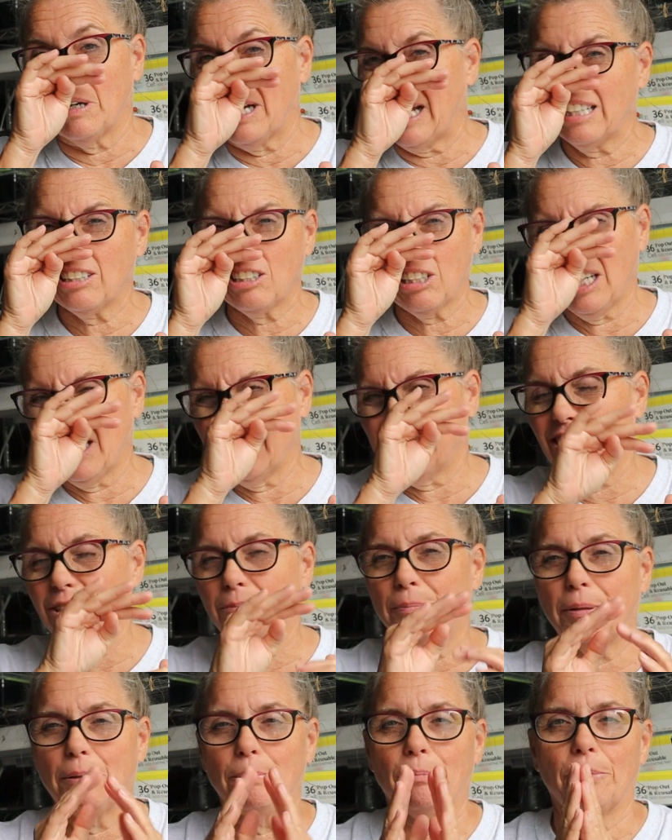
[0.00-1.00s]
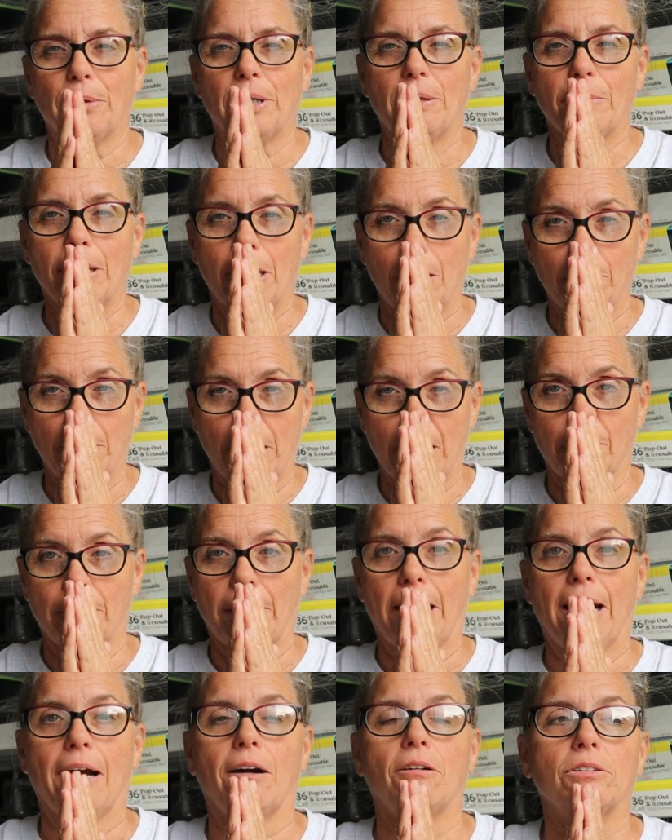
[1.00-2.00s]
Well, I actually had two people email me
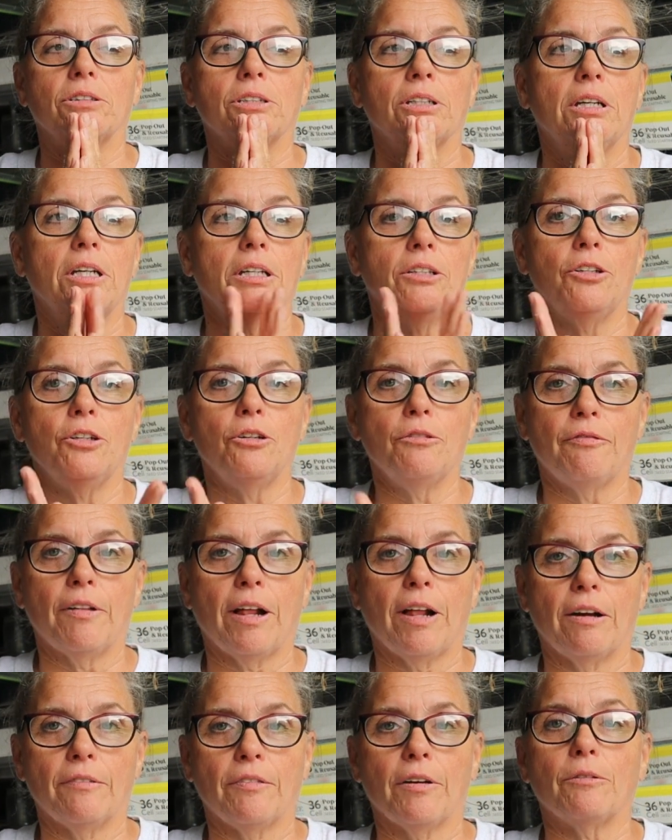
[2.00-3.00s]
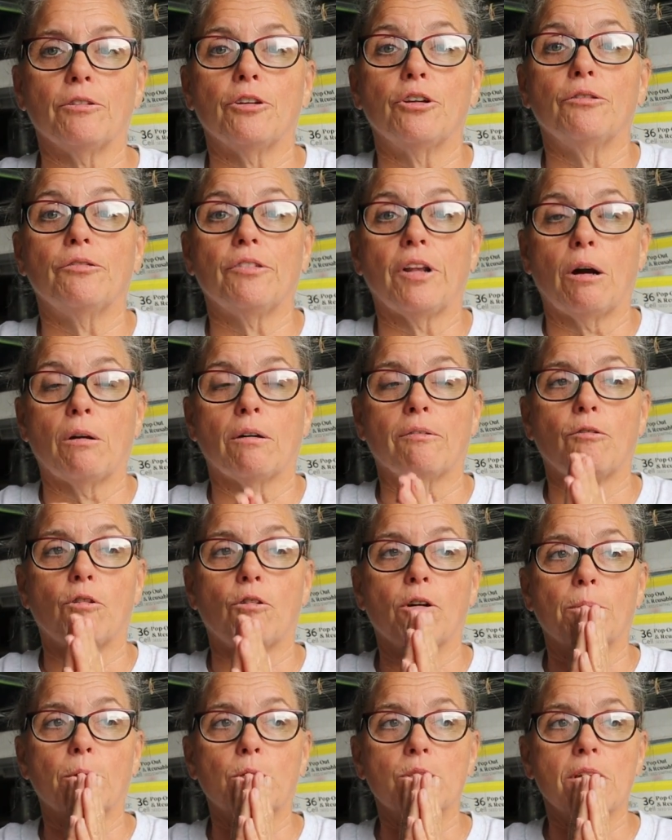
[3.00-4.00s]
about their new flower
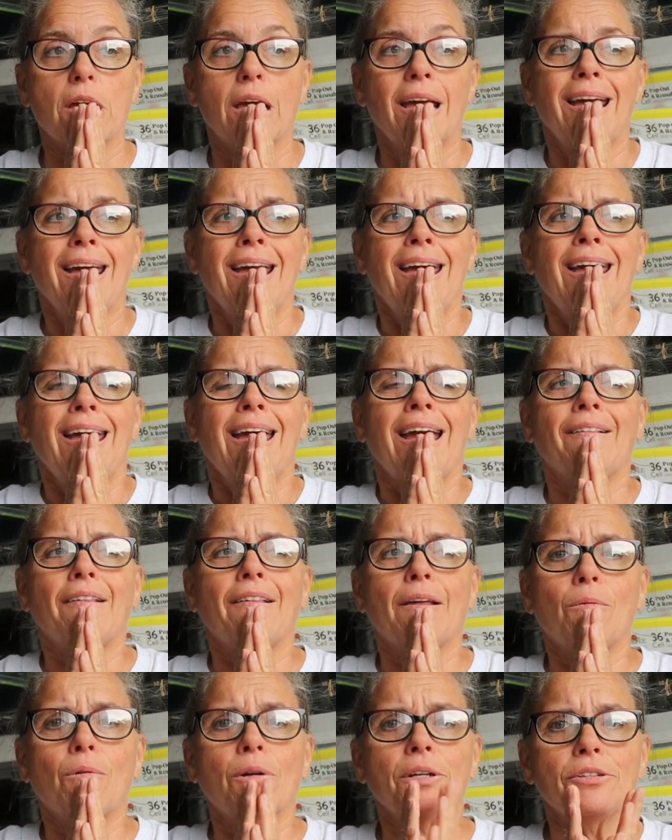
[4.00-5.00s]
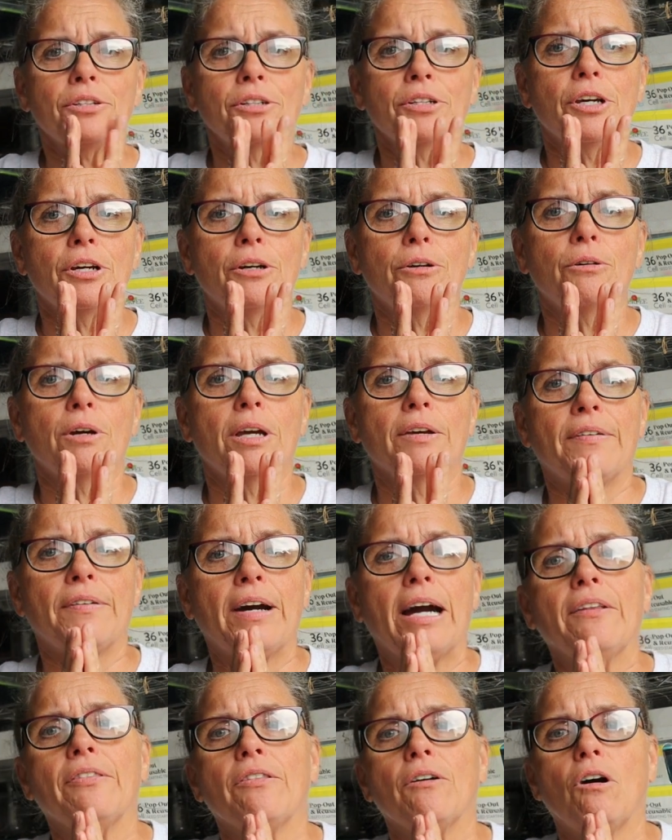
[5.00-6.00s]
farmers, and they wanted to know if
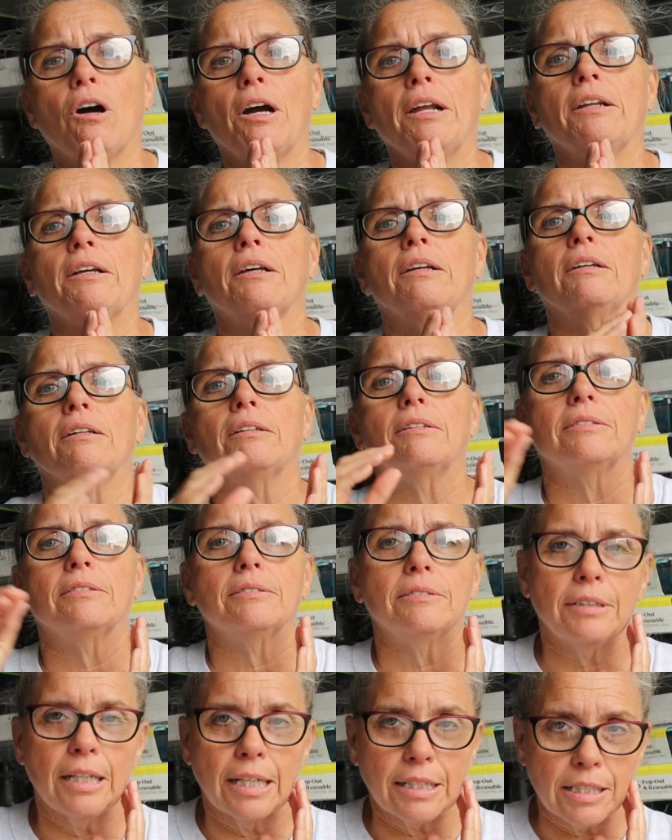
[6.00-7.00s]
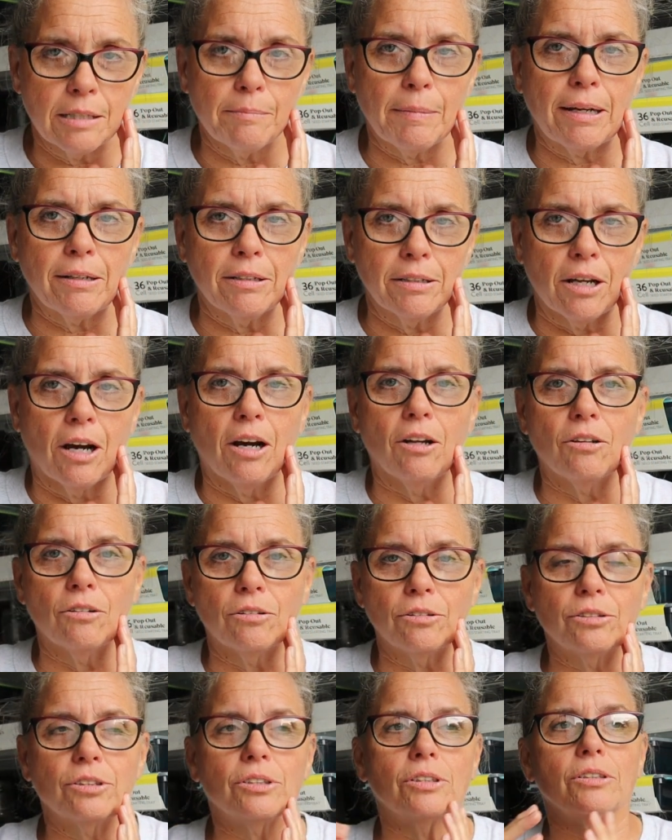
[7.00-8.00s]
I thought X amount of
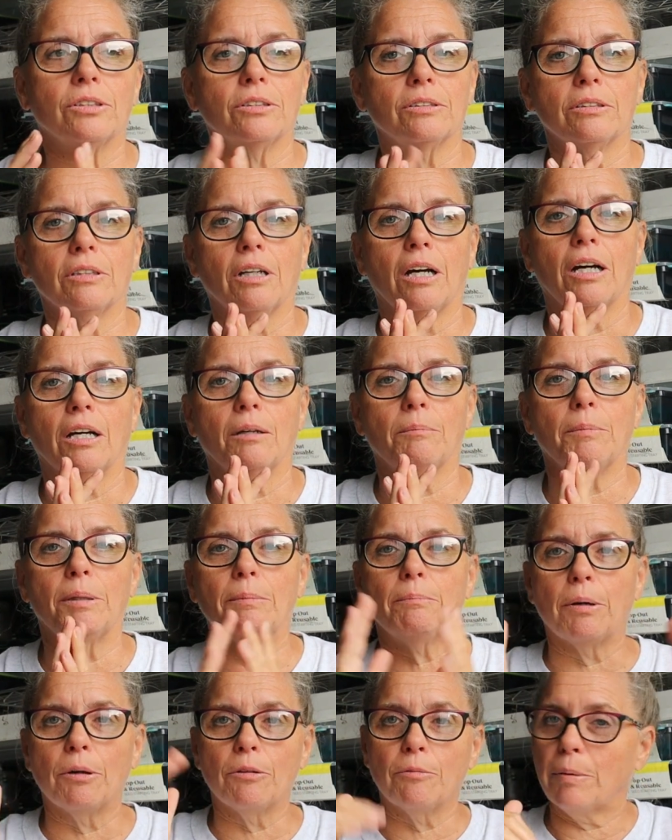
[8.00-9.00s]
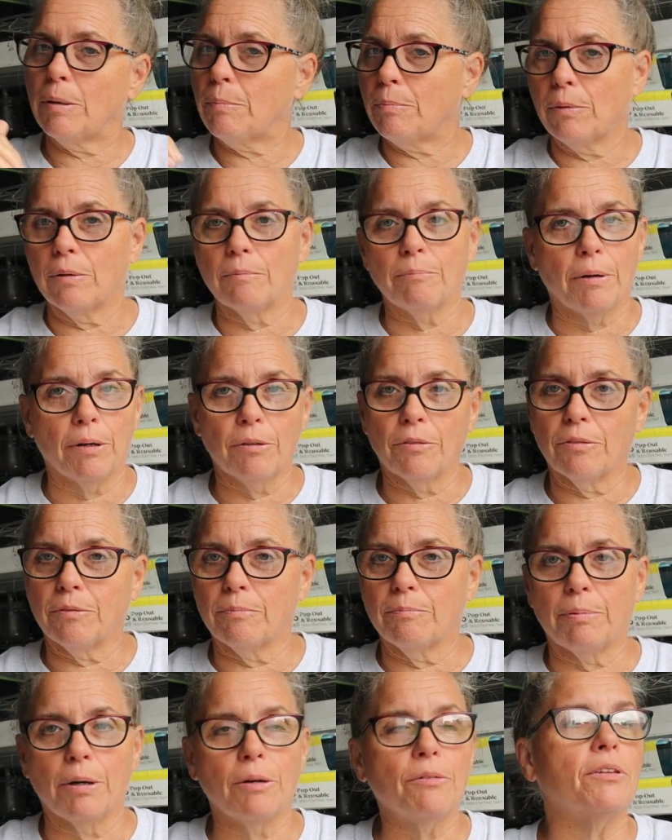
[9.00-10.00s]
dollars, and both of the
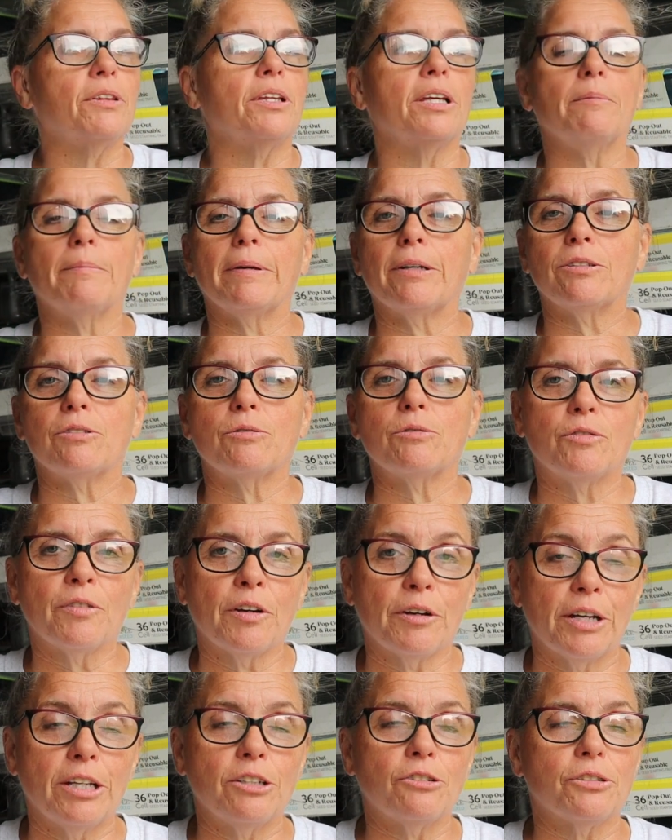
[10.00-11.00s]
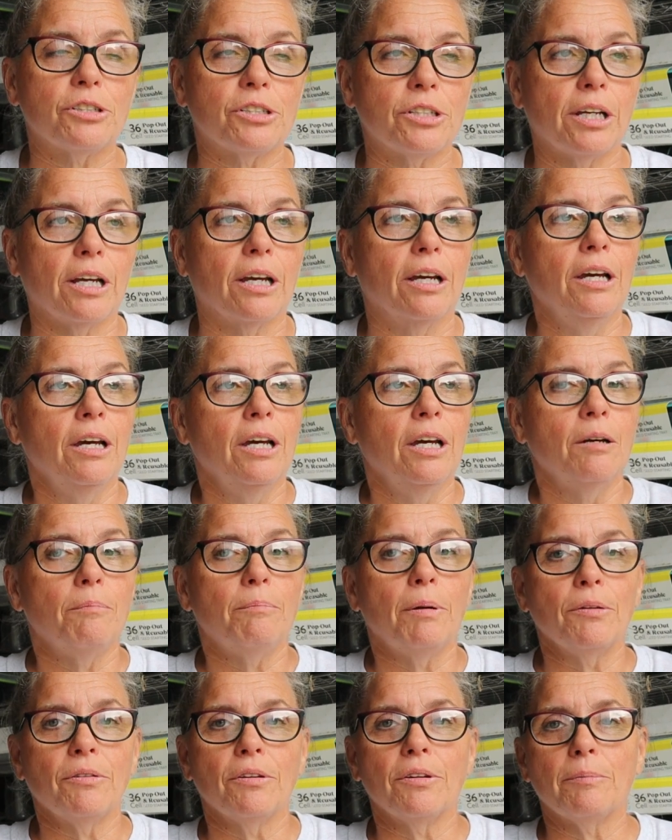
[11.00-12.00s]
emails, it was very interesting.
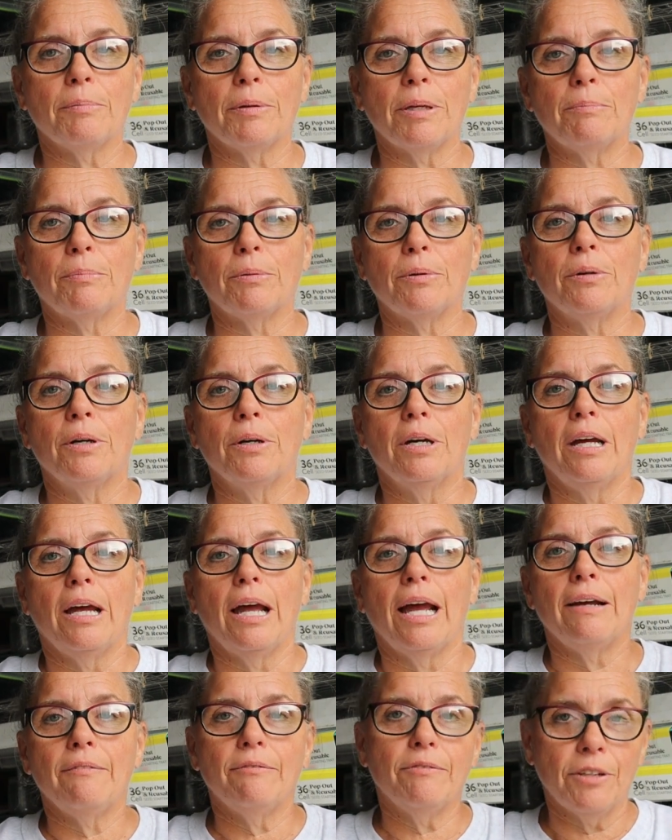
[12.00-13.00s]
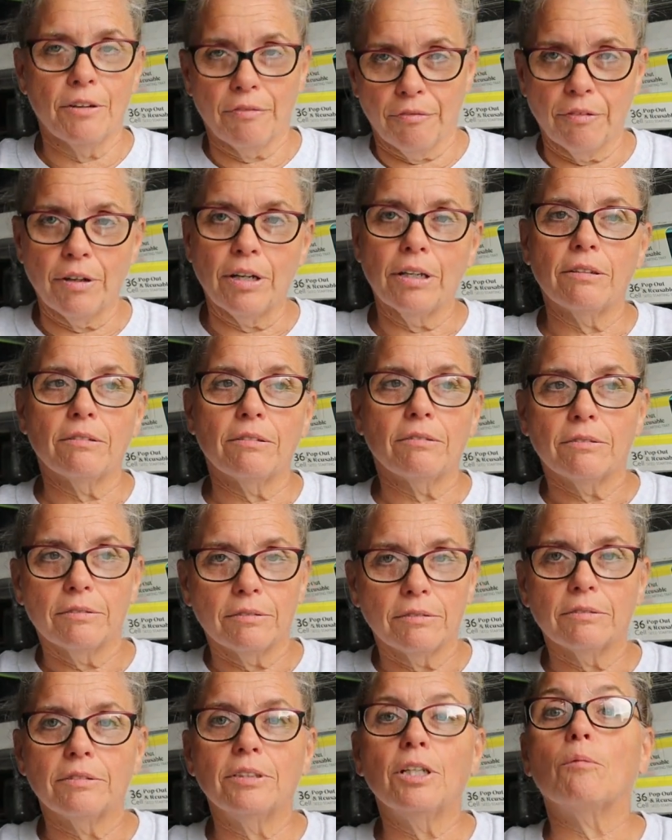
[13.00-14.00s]
Both of the people had different
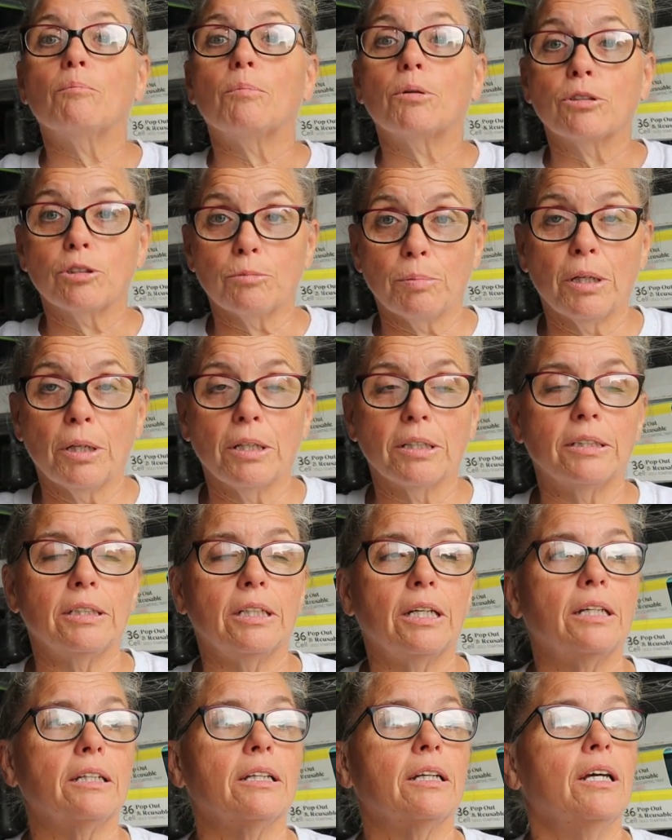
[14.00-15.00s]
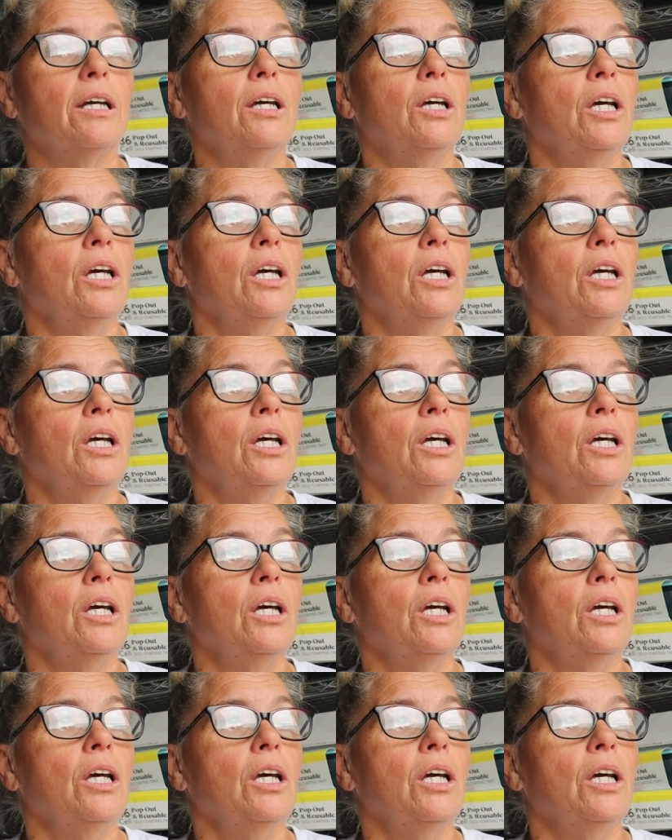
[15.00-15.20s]
numbers plugged in.